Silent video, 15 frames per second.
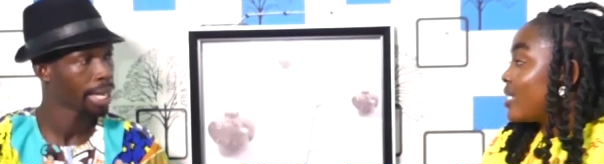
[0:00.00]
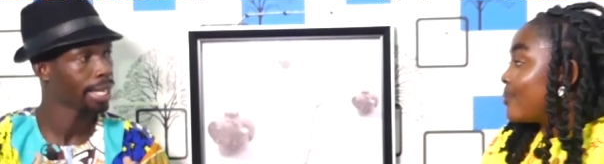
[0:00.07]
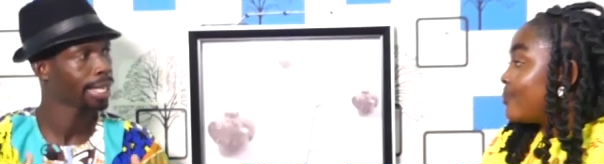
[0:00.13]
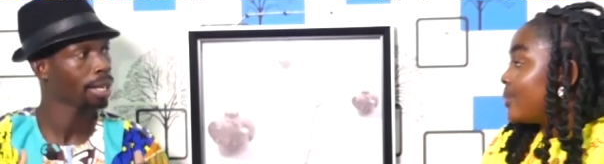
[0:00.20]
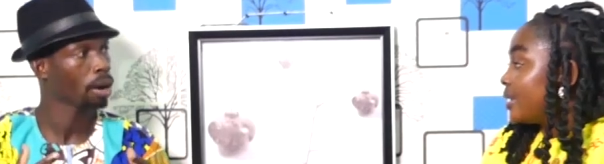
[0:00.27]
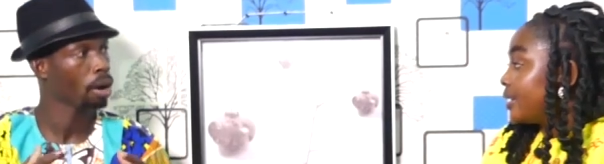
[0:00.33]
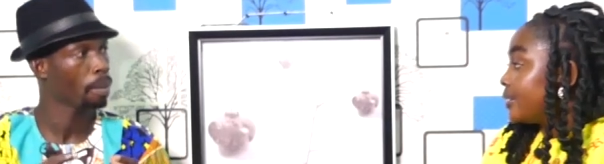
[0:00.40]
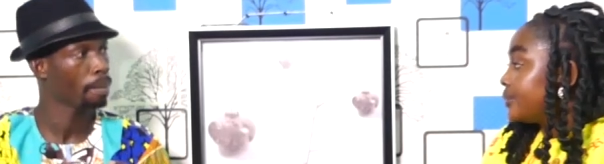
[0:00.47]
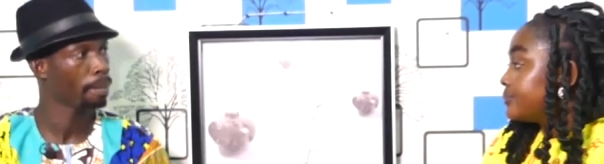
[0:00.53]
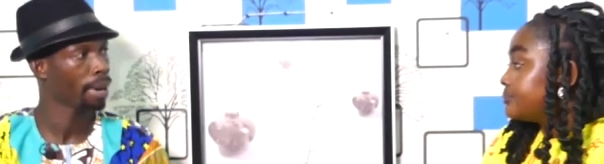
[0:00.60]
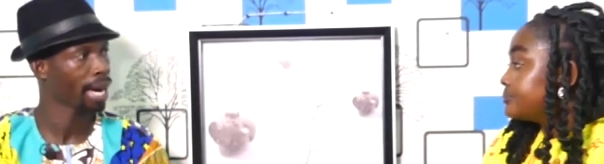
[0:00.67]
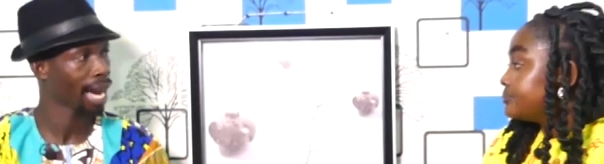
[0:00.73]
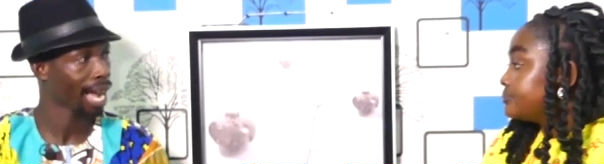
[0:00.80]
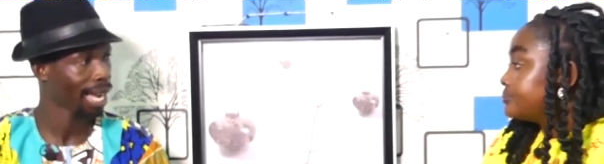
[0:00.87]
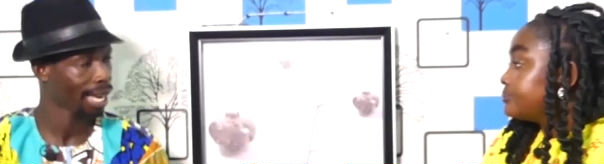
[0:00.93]
Speaker 1: yet the
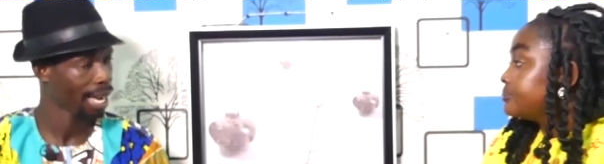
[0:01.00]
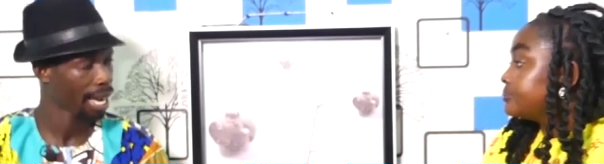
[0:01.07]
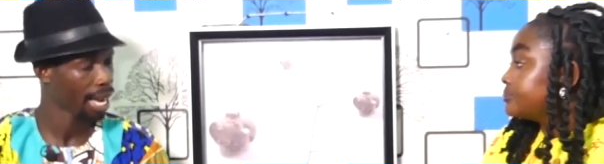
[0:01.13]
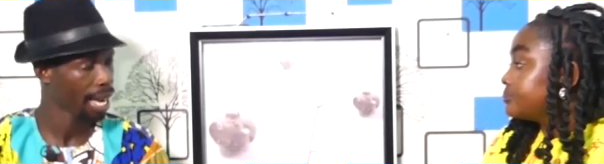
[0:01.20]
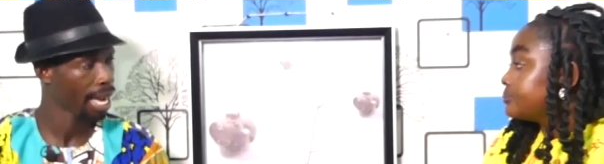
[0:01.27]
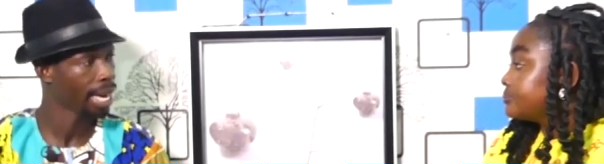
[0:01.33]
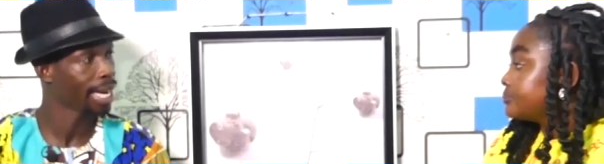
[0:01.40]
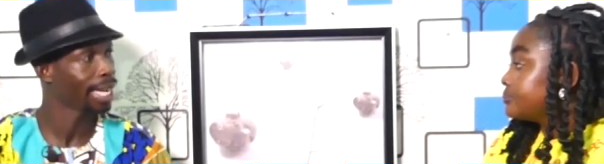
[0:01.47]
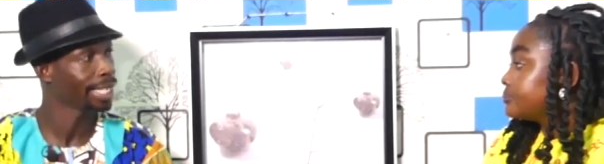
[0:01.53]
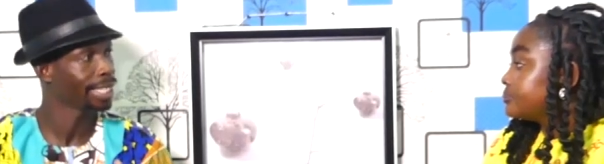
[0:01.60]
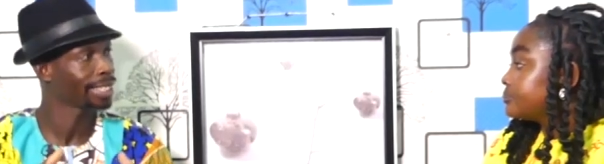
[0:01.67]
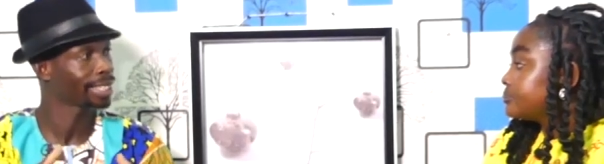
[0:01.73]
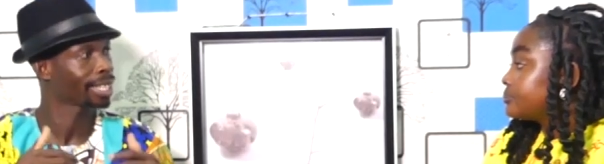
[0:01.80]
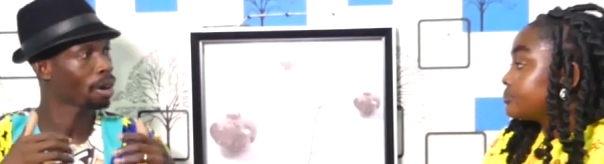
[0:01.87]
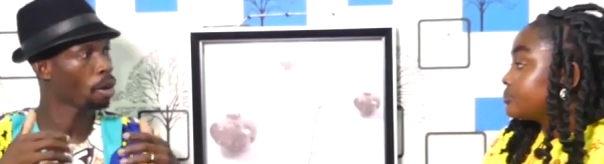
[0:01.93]
omla and the
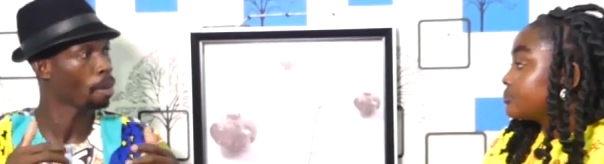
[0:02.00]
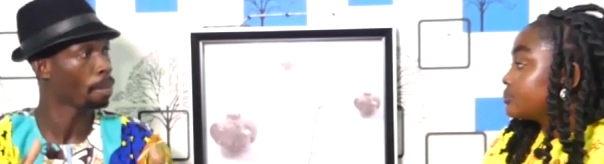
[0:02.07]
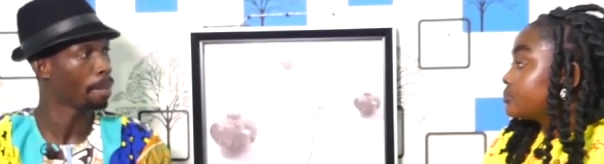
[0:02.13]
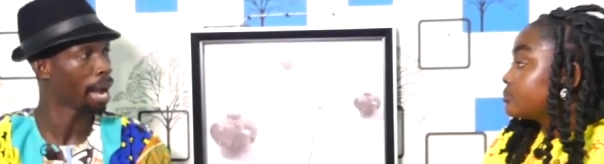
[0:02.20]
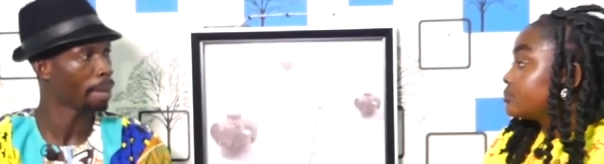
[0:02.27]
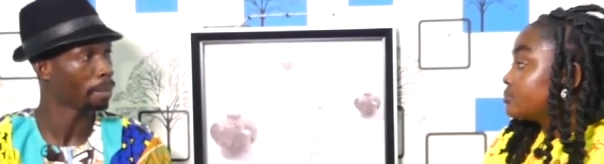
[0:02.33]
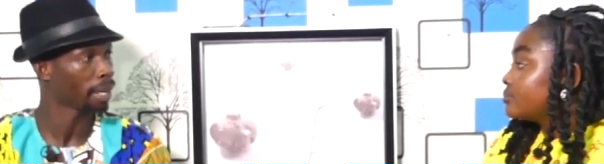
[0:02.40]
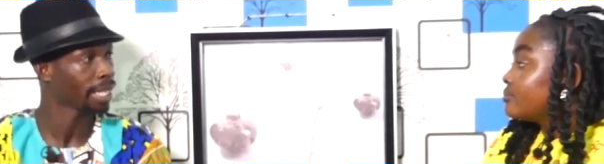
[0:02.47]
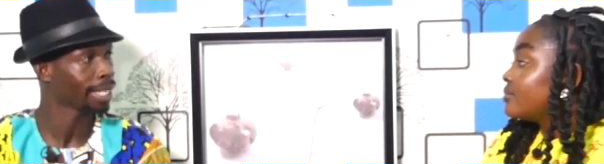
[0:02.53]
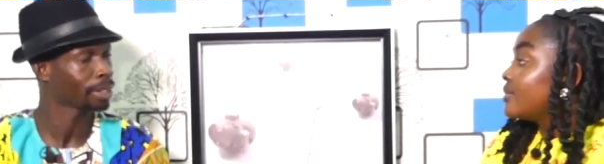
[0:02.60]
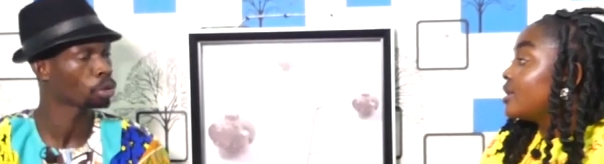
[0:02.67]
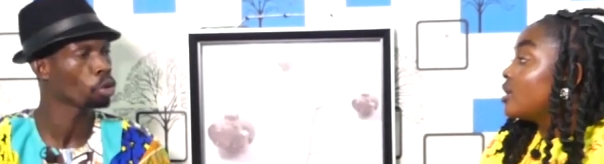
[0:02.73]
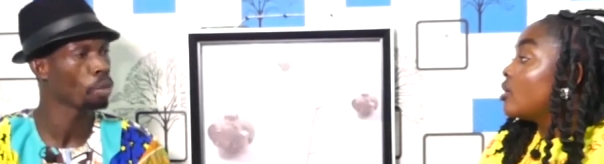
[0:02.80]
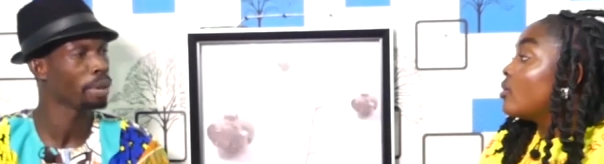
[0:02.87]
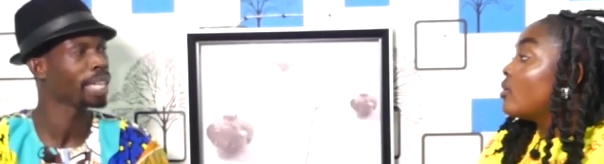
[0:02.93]
detriment of mine,
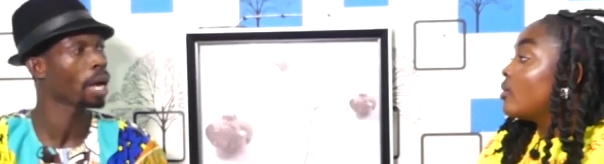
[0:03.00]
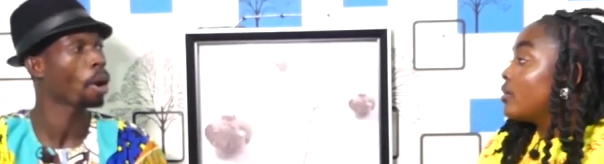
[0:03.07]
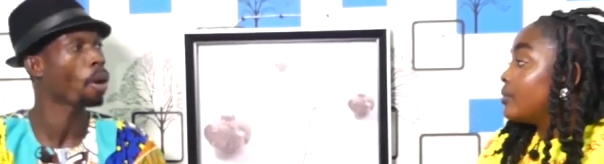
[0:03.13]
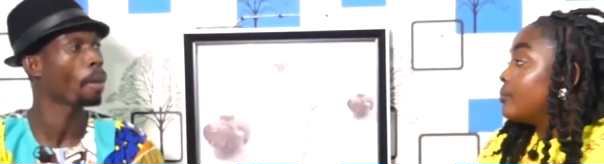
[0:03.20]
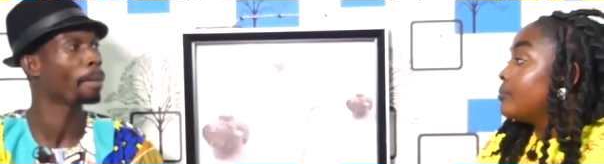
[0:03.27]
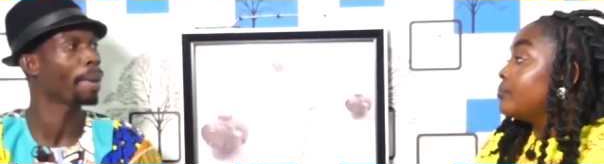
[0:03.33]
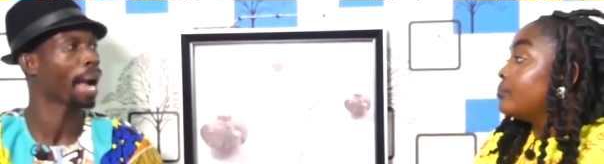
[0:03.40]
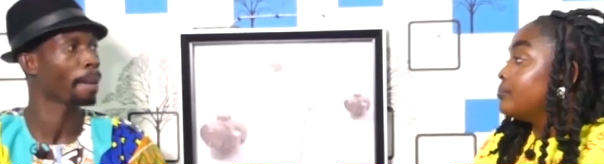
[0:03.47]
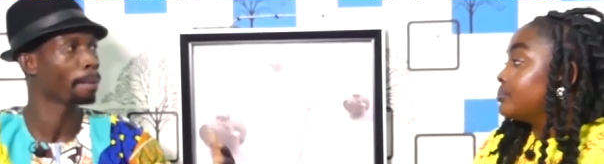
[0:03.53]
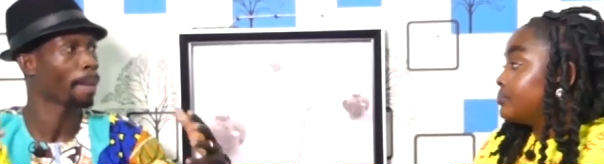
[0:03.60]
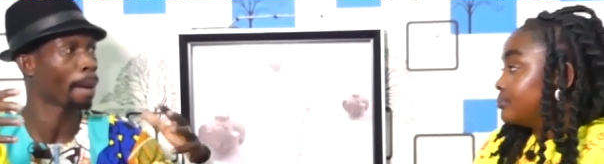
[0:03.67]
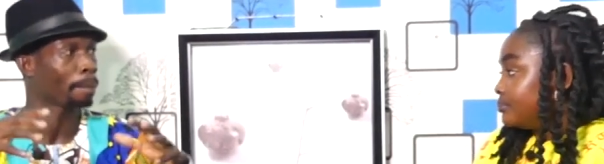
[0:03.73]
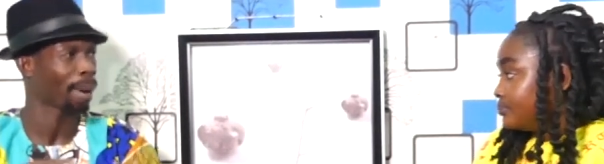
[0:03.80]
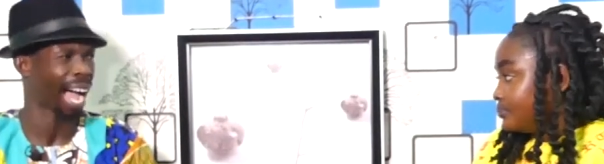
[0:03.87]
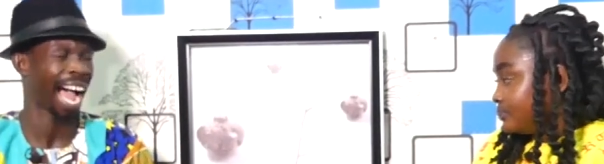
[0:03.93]
yes, so be your on mine
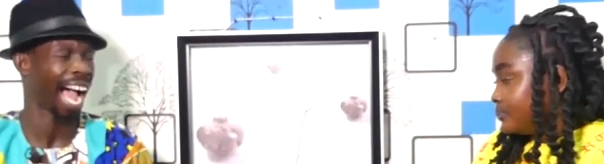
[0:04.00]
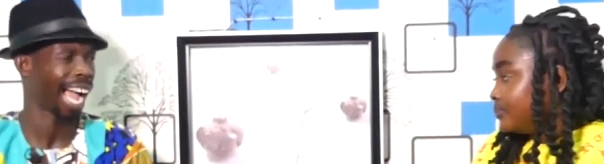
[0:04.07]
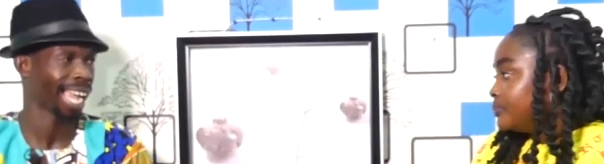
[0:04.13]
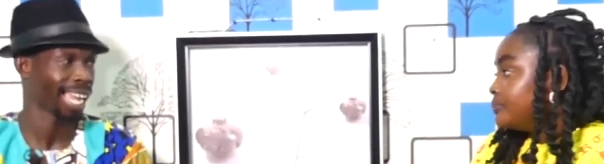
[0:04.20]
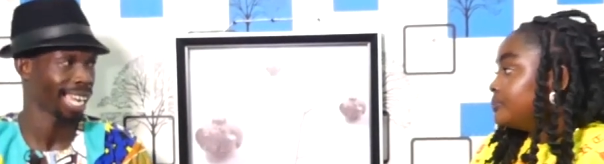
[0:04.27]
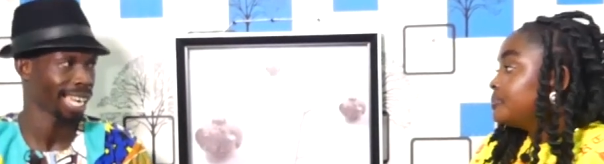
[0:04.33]
papa.